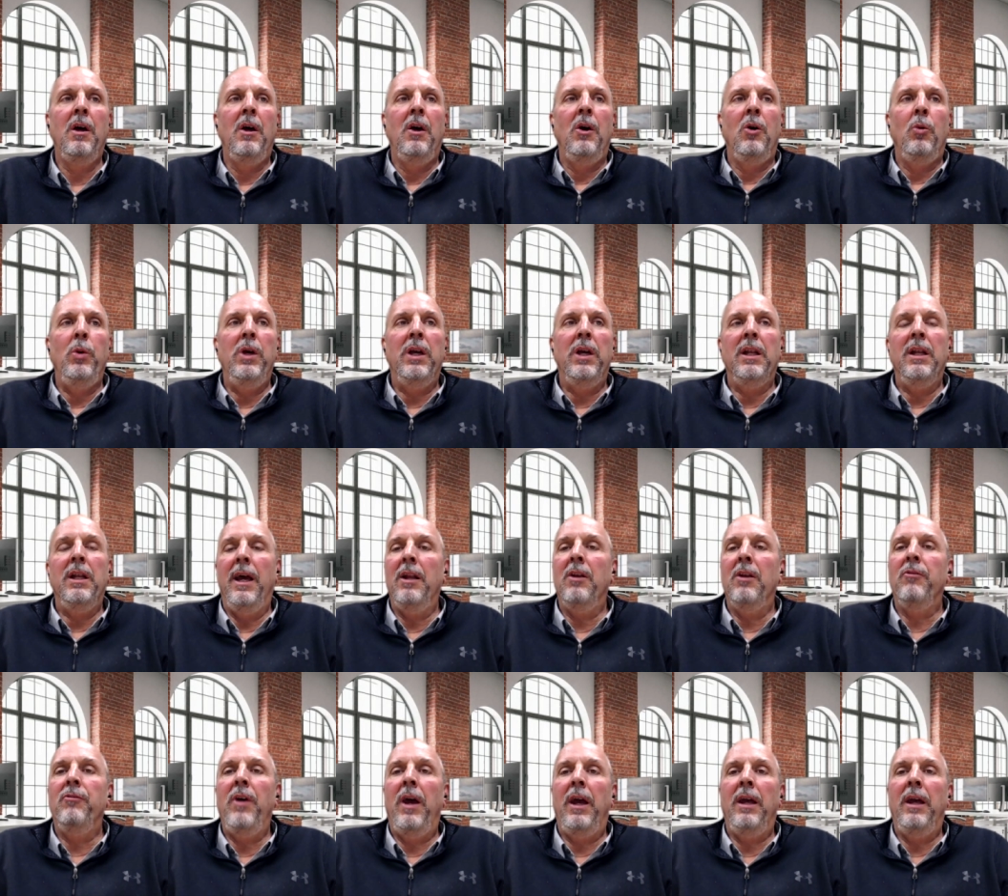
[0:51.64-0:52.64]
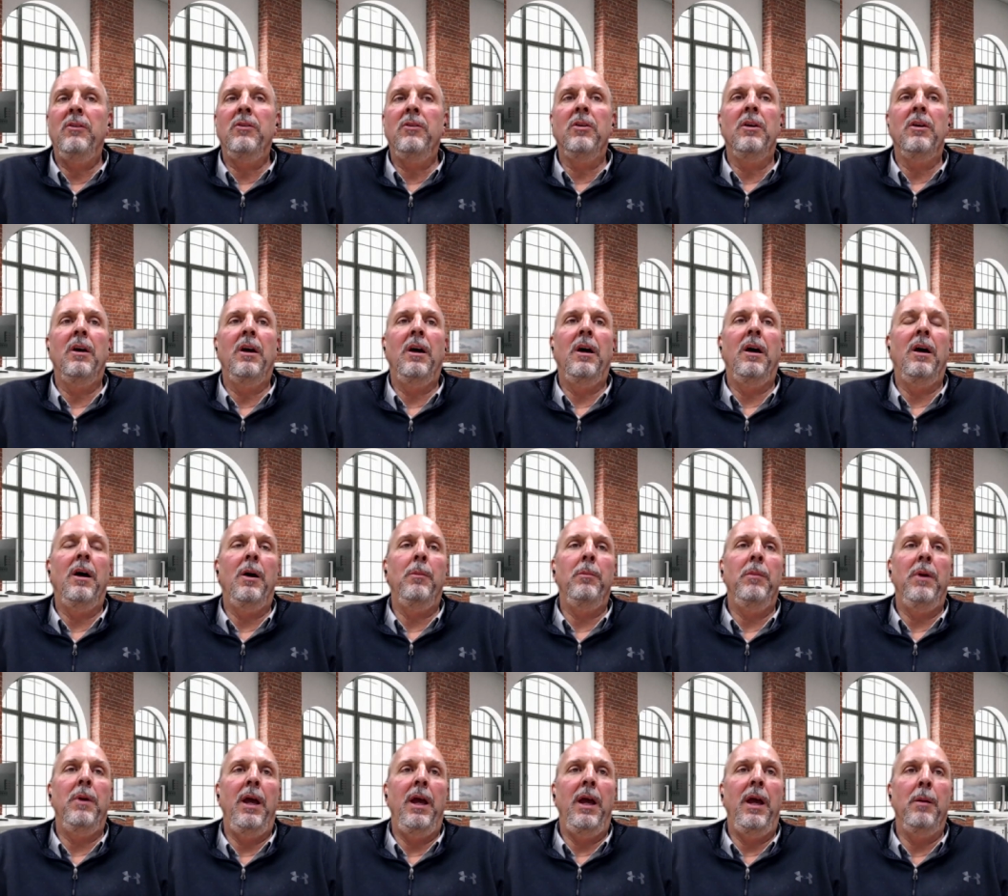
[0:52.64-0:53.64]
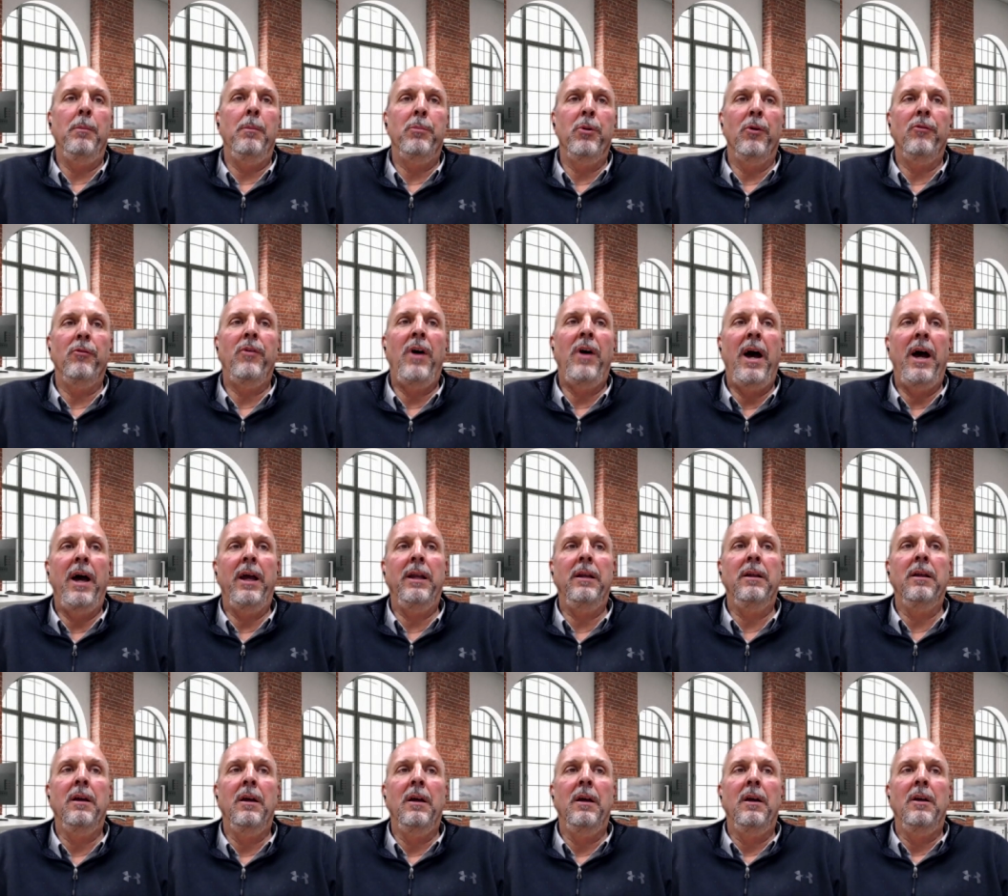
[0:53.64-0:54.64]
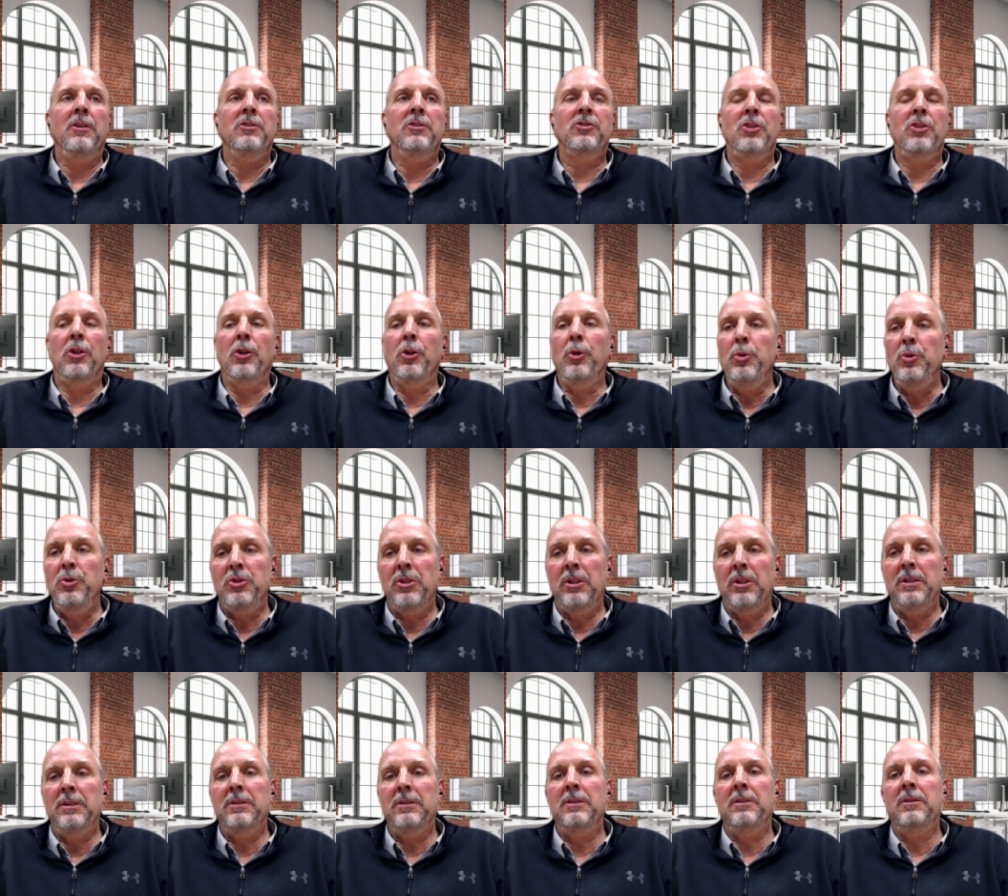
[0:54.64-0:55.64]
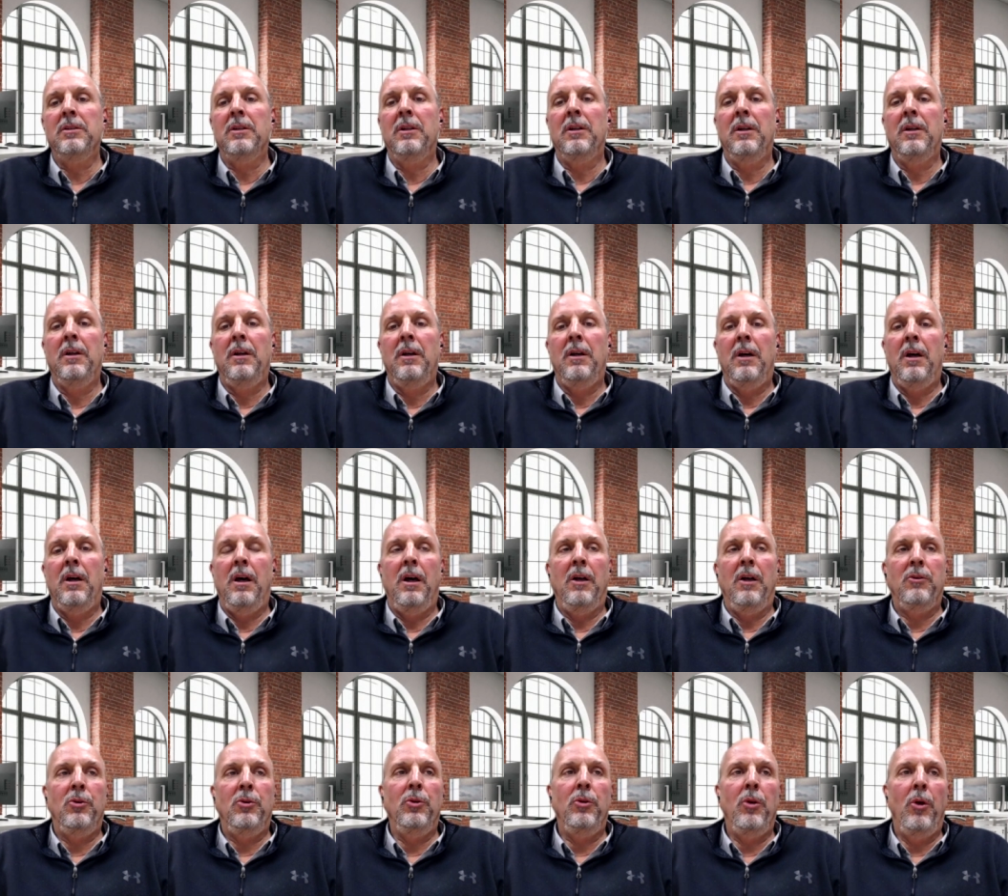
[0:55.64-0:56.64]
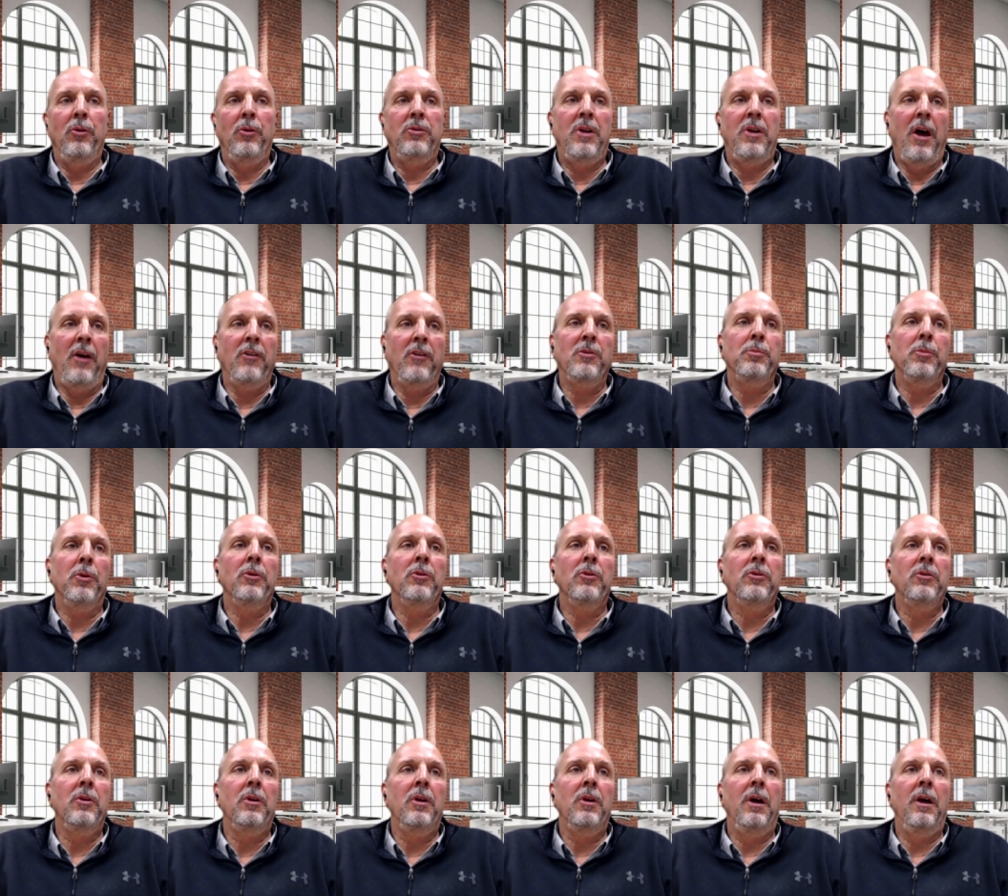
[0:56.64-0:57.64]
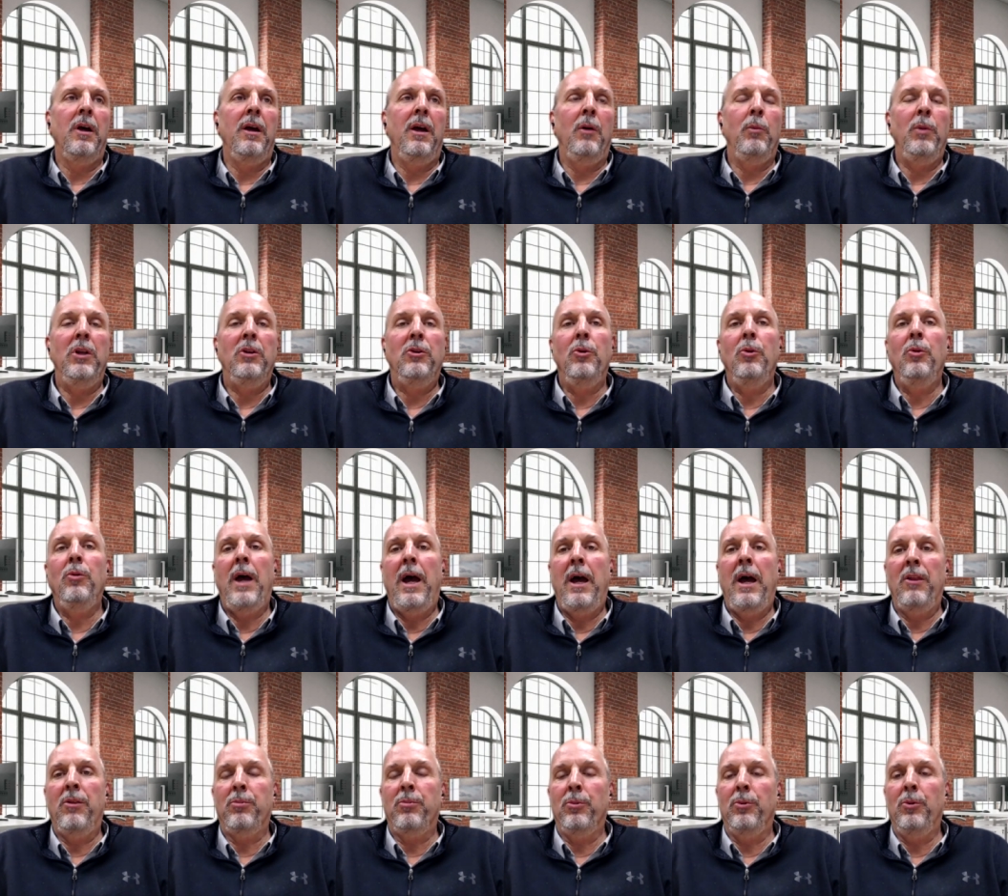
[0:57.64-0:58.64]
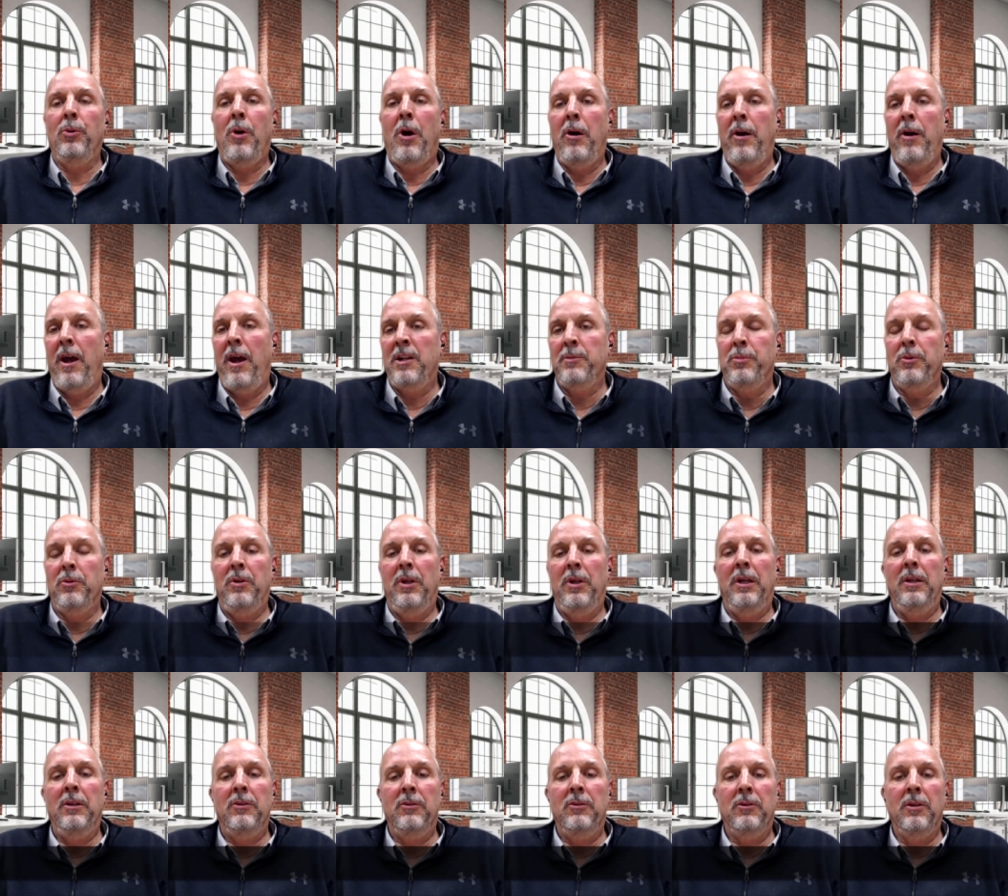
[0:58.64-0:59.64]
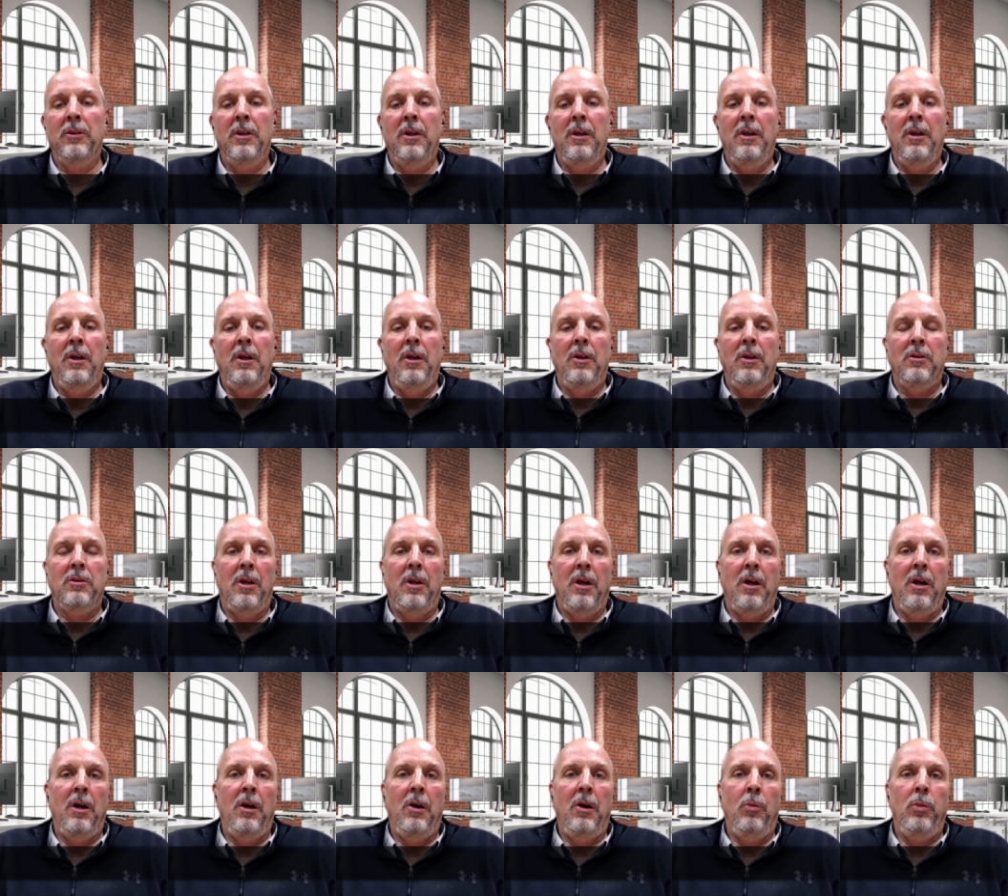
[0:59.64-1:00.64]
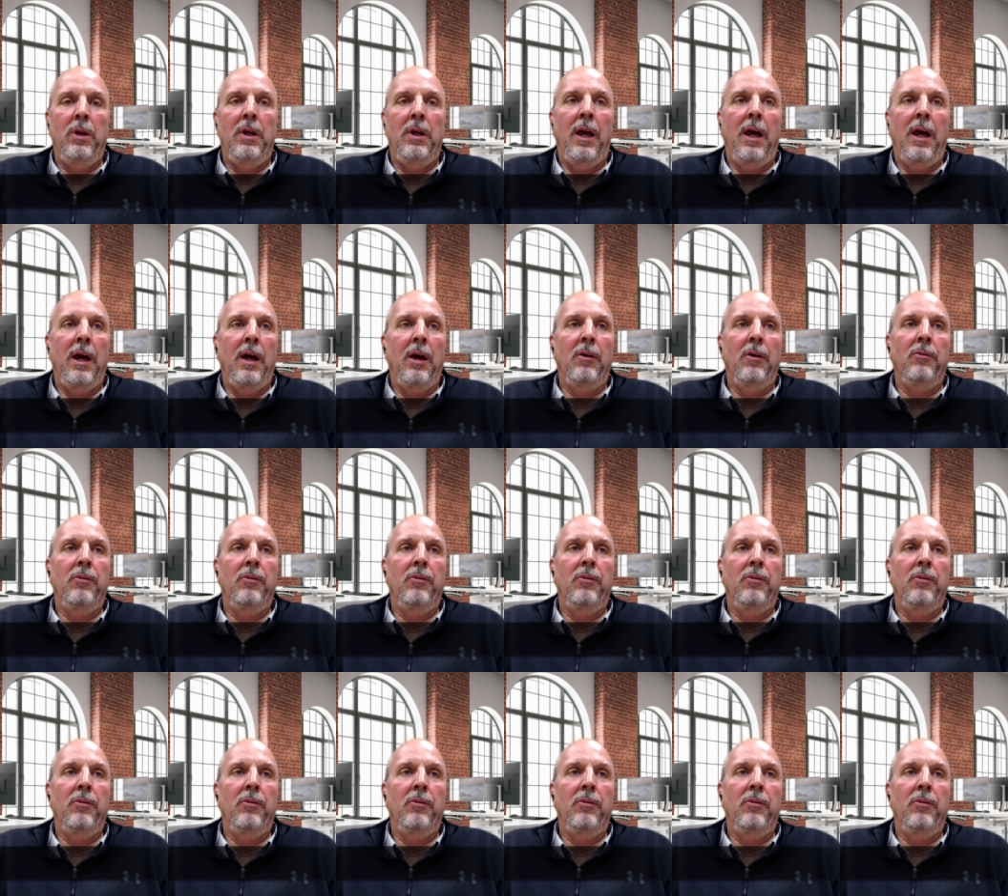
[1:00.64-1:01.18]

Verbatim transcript: we can innovate and provide solutions uh, to those customers. And we do that through our expertise. So we have